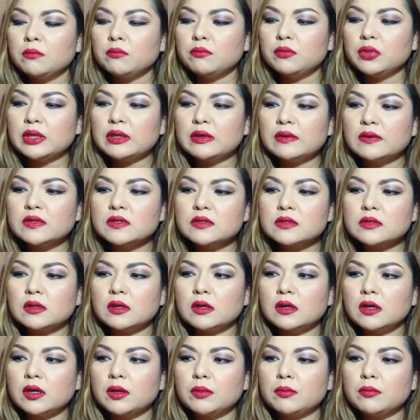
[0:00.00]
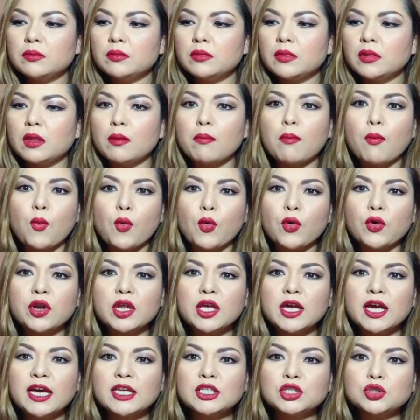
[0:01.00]
Because in the
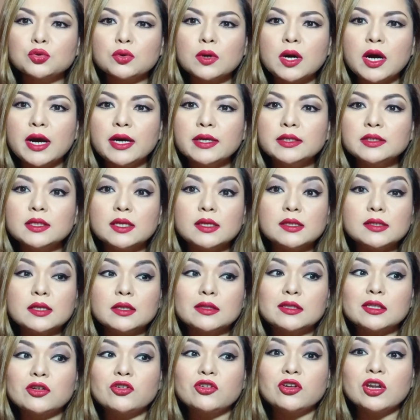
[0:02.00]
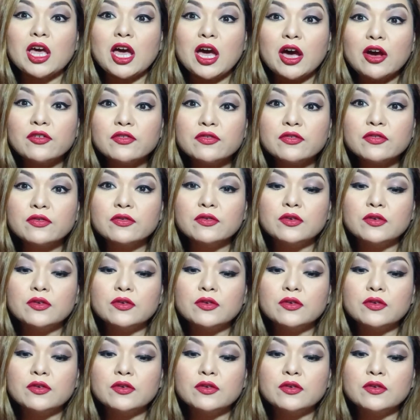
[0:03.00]
morning I tried, they said they don't have